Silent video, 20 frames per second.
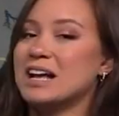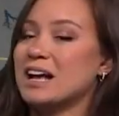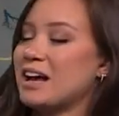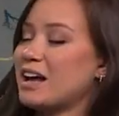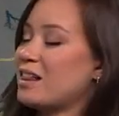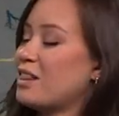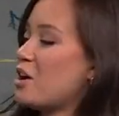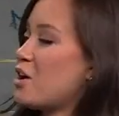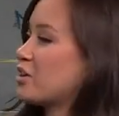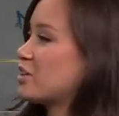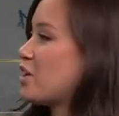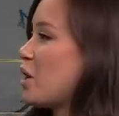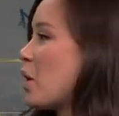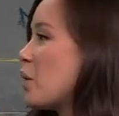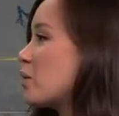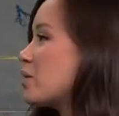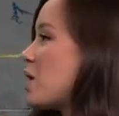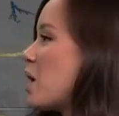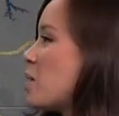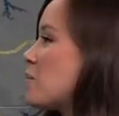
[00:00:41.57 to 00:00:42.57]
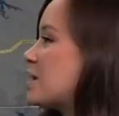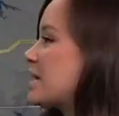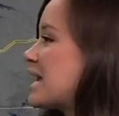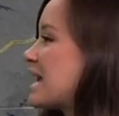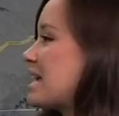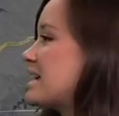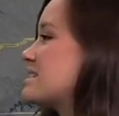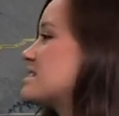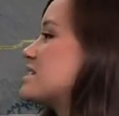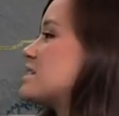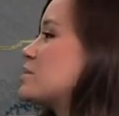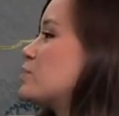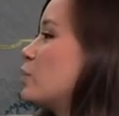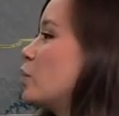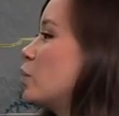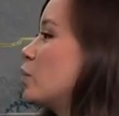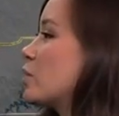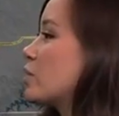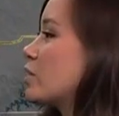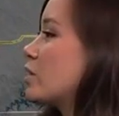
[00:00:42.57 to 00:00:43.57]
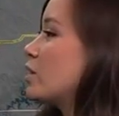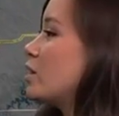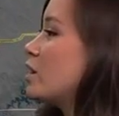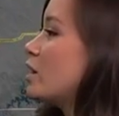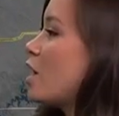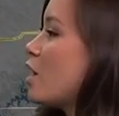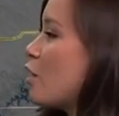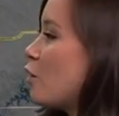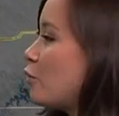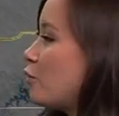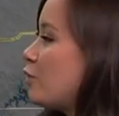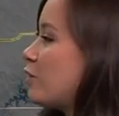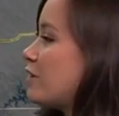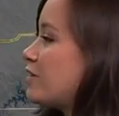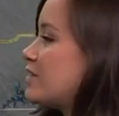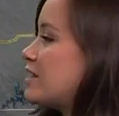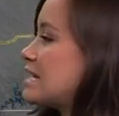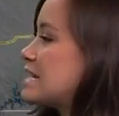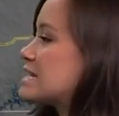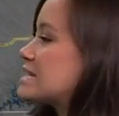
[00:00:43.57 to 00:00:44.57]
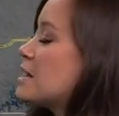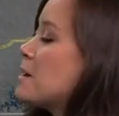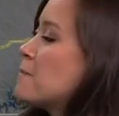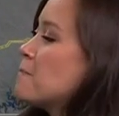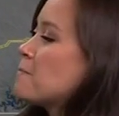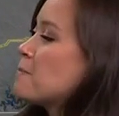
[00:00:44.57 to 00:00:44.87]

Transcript: along the Oklahoma-Kansas border, low 50s.